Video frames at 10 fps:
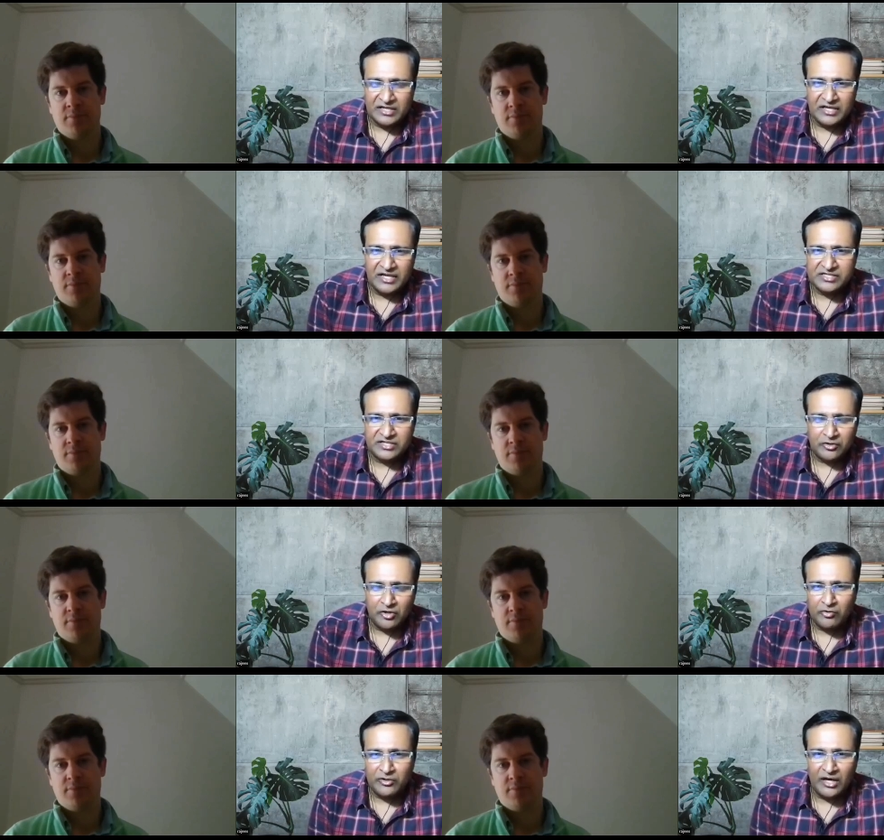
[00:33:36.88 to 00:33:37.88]
Speaker 1: you know asset
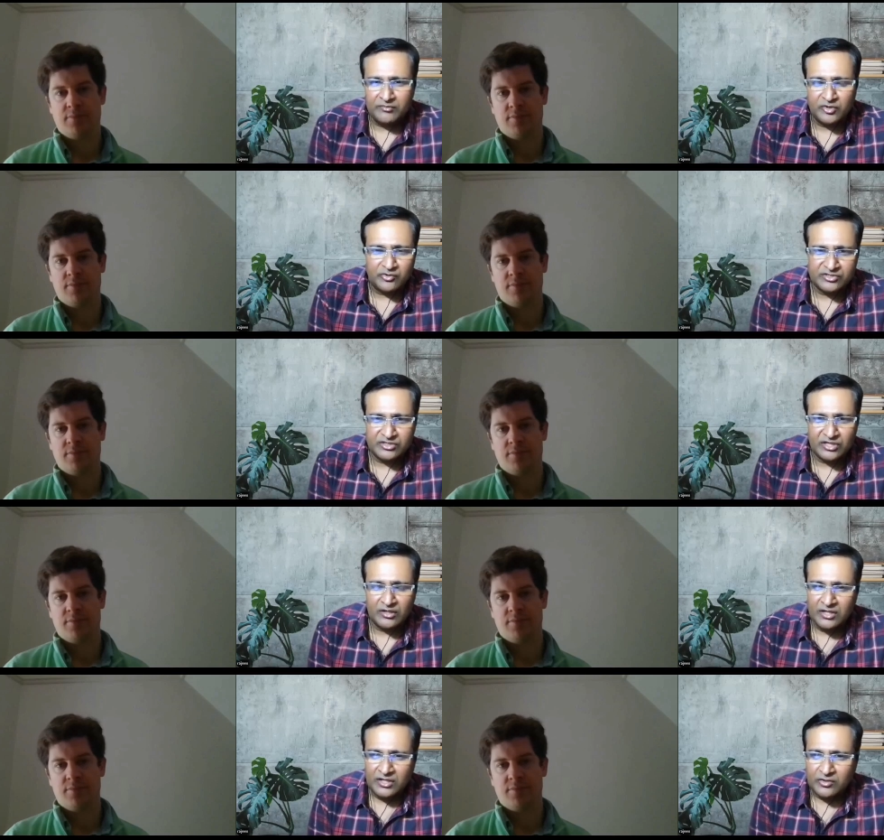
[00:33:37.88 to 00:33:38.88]
allocation around uh,
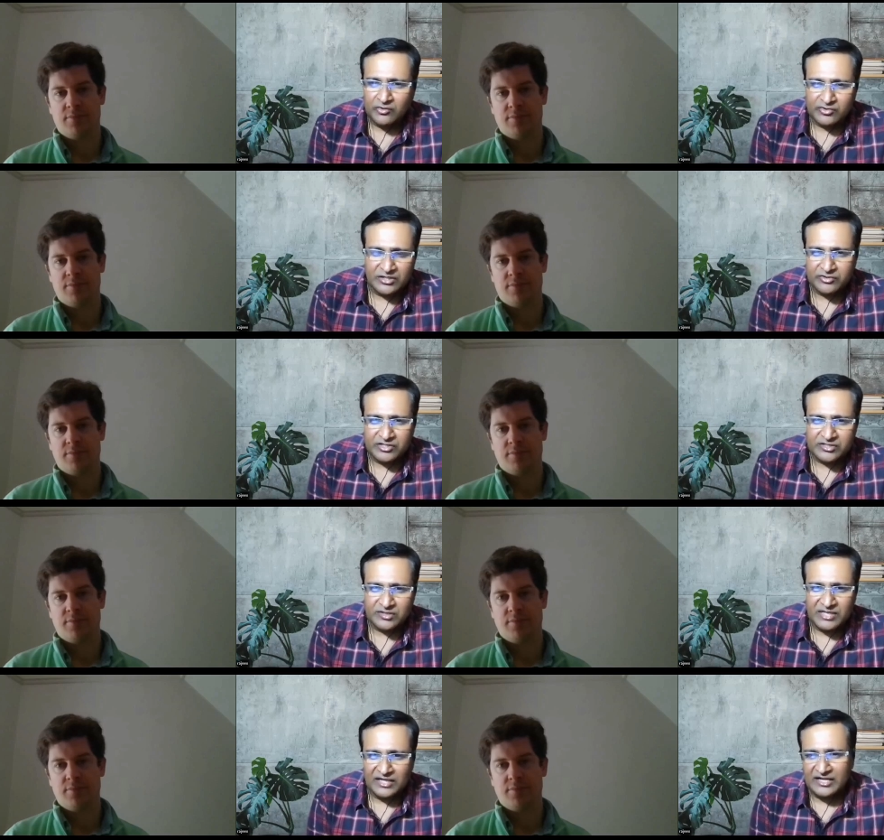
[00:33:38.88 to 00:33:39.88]
those uh, those
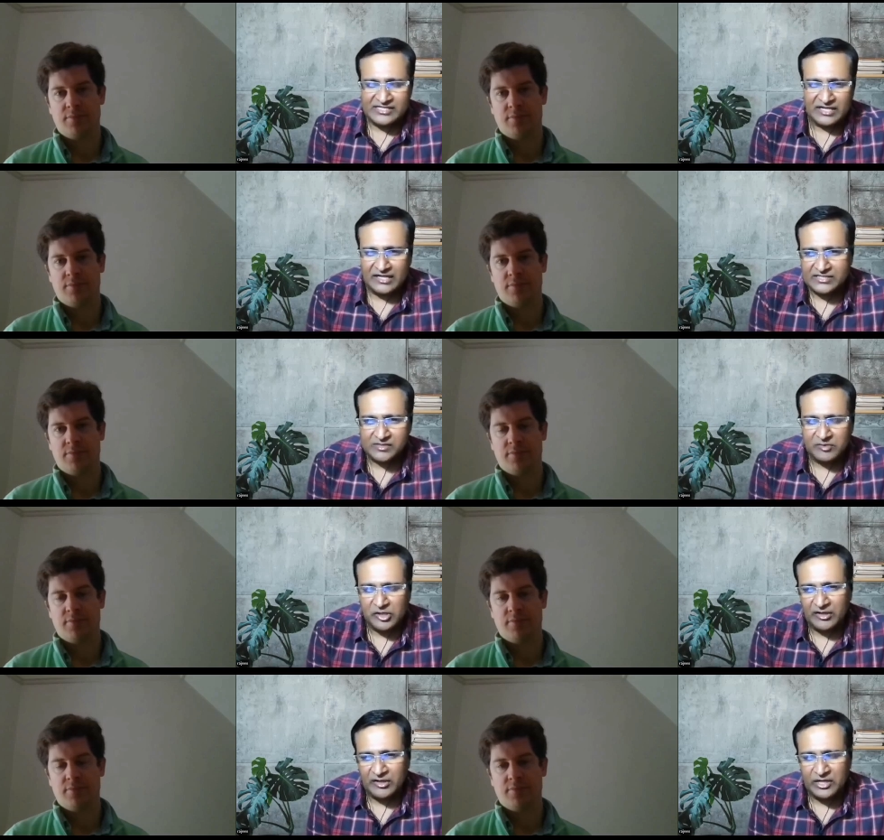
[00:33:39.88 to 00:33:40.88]
ecosystems other asset
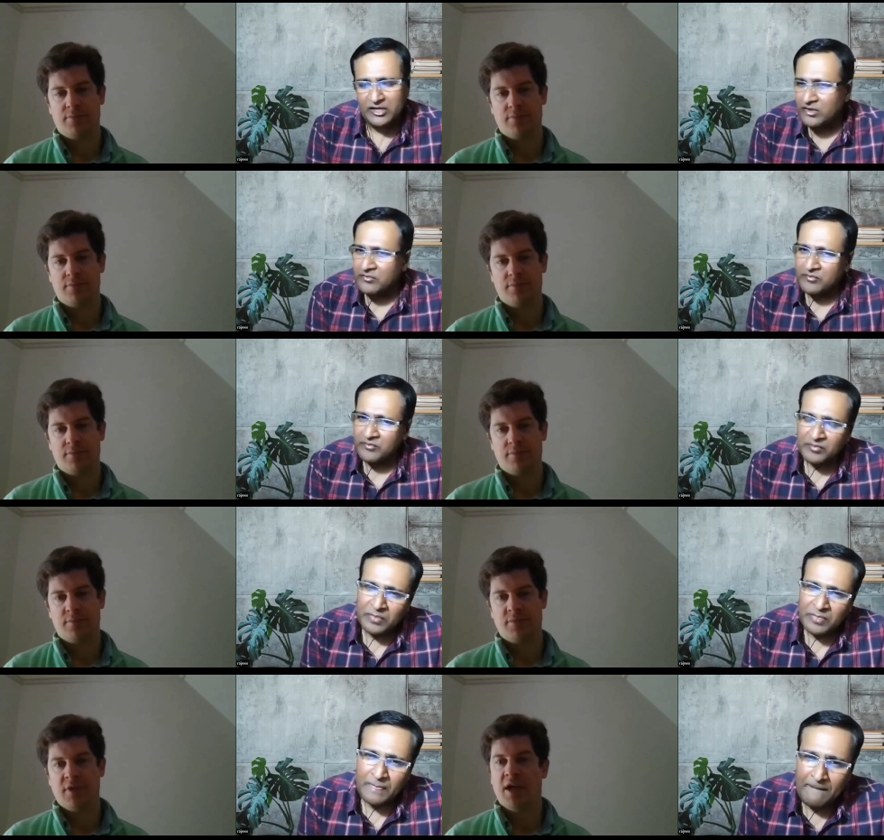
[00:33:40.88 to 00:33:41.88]
classes beyond equity
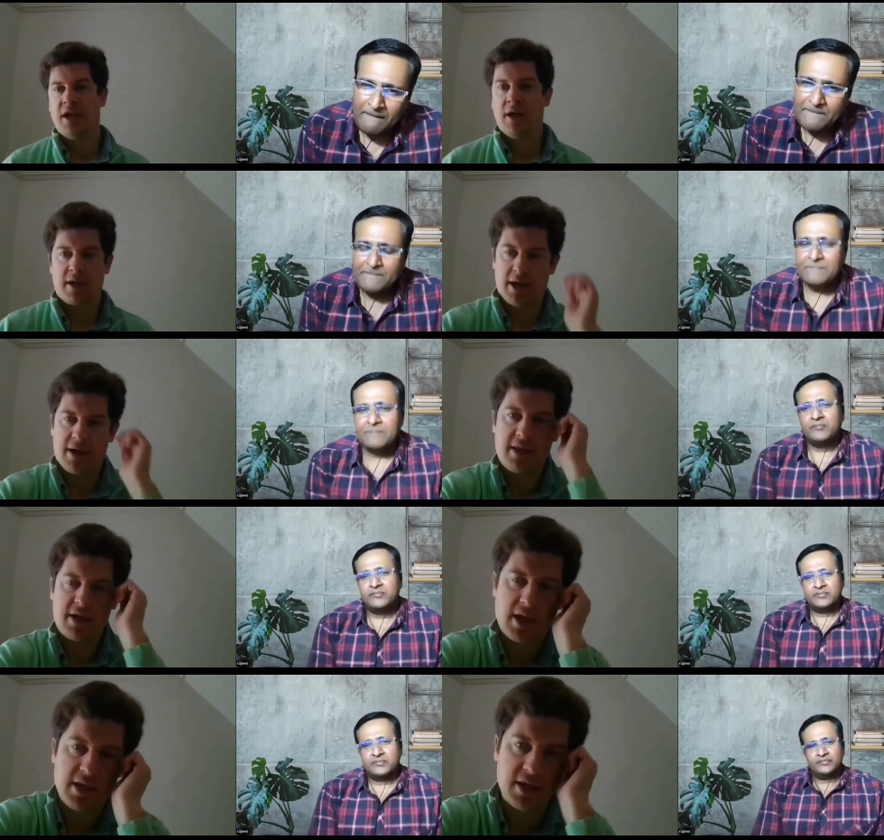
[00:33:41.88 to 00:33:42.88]

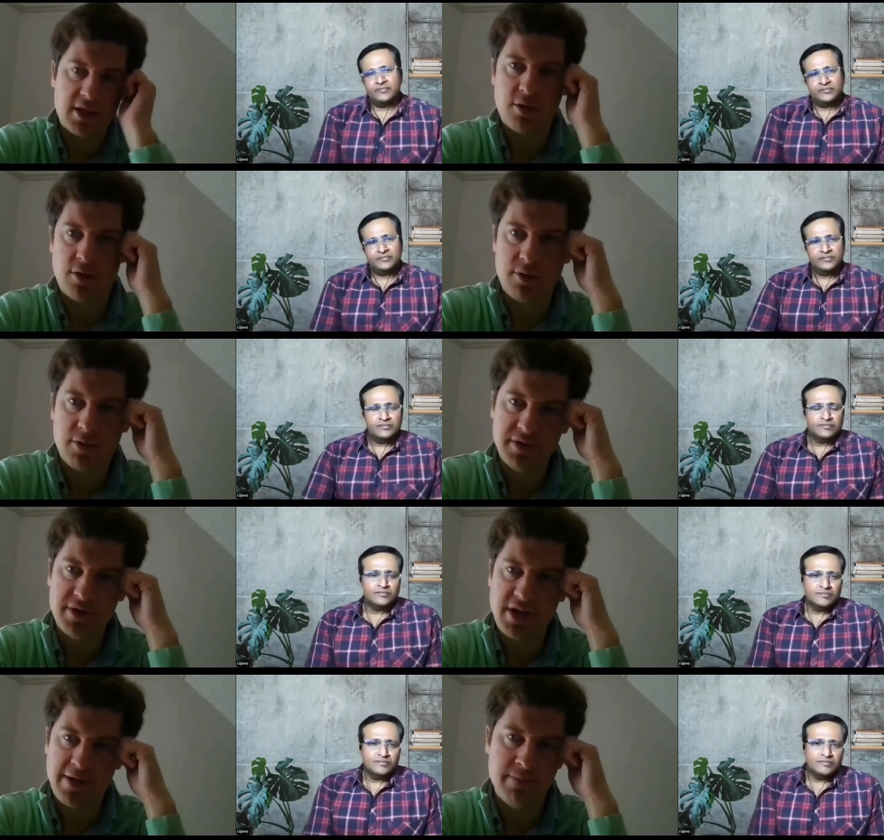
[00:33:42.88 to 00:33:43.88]
Speaker 2: yeah i think i think
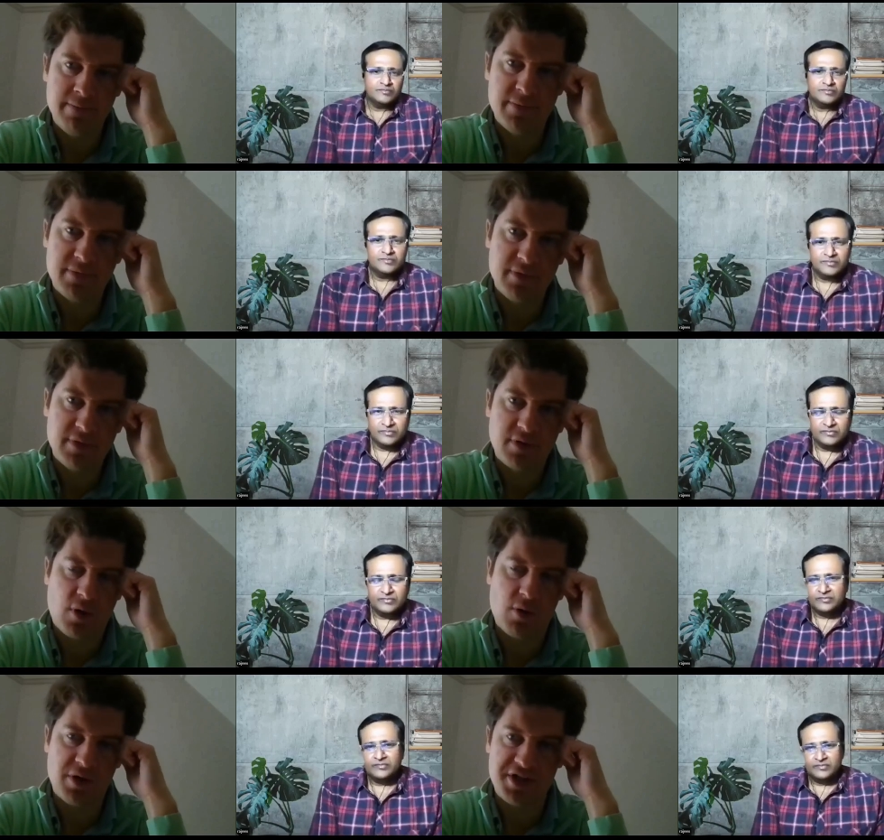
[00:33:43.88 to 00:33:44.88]
gold um,
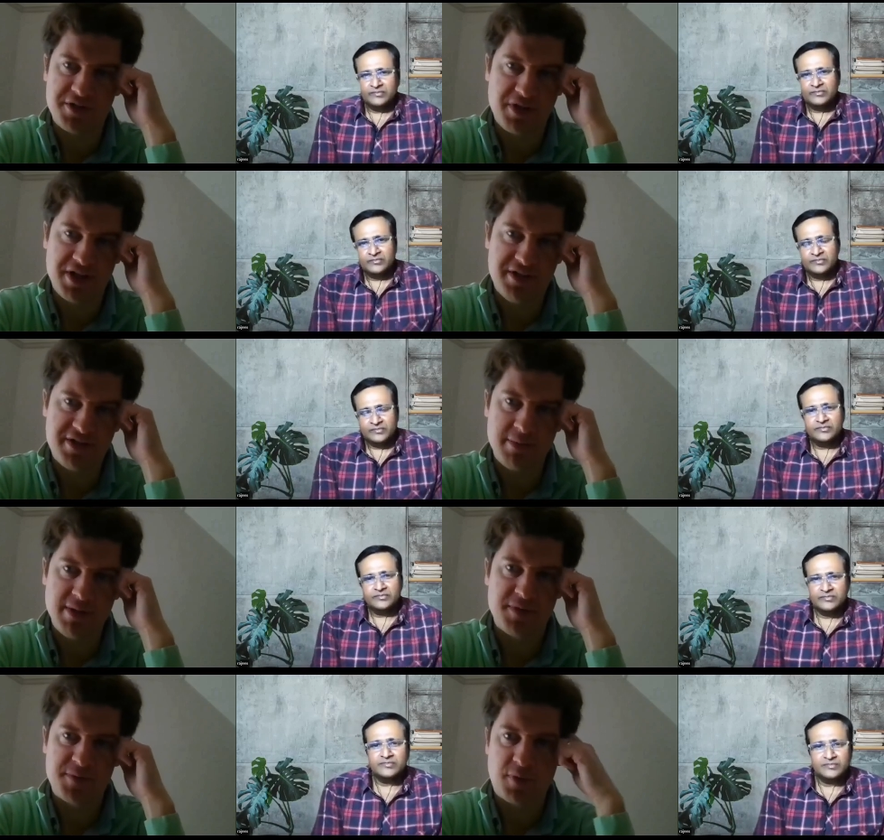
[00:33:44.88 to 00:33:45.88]
gold has a
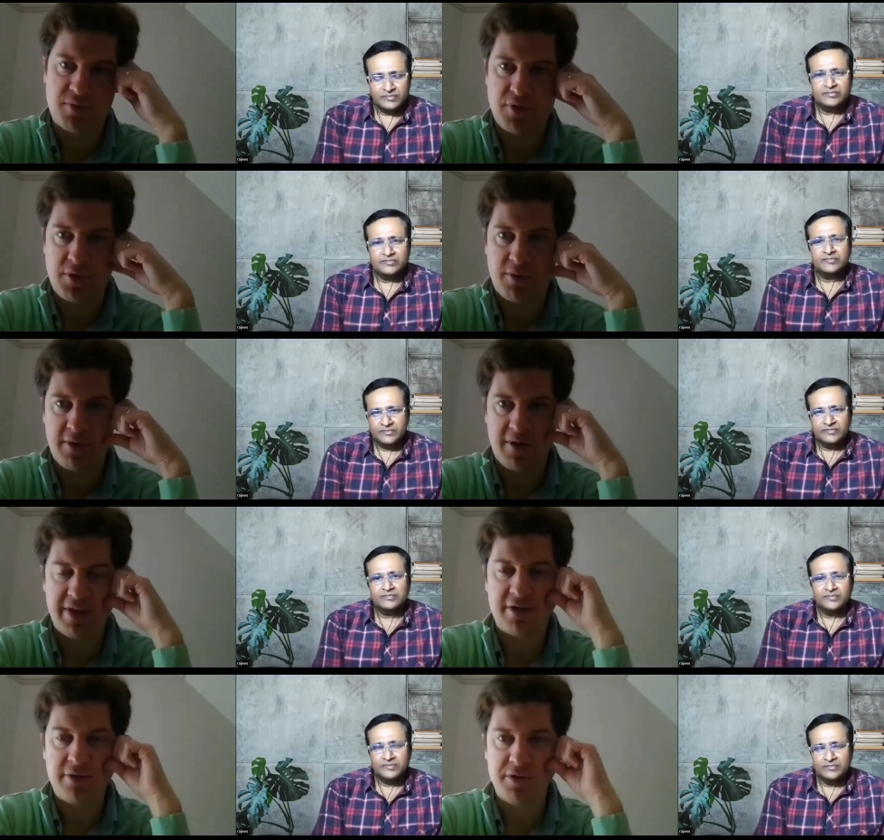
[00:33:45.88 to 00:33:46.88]
place in people's
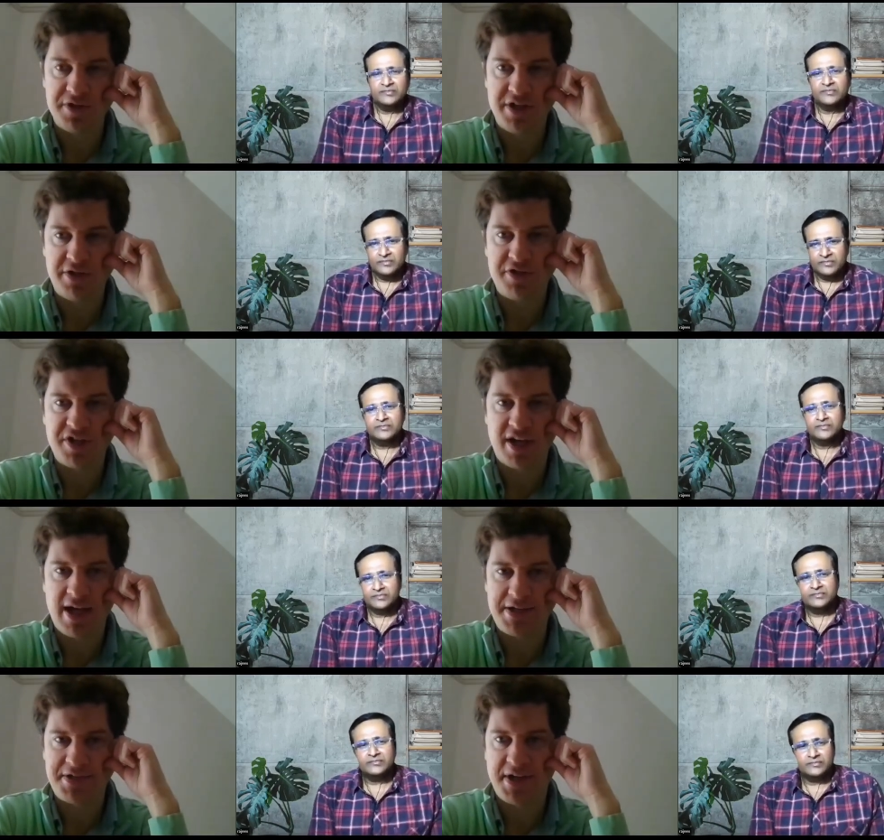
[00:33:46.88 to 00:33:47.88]
portfolio. I think gold is an
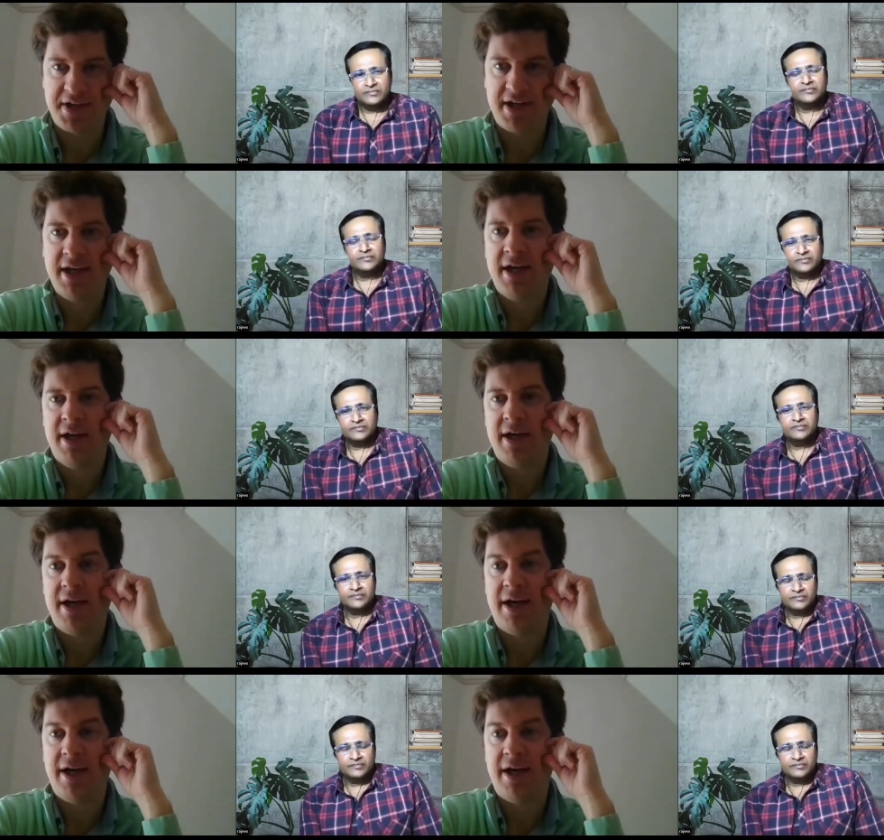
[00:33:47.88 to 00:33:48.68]
interesting asset.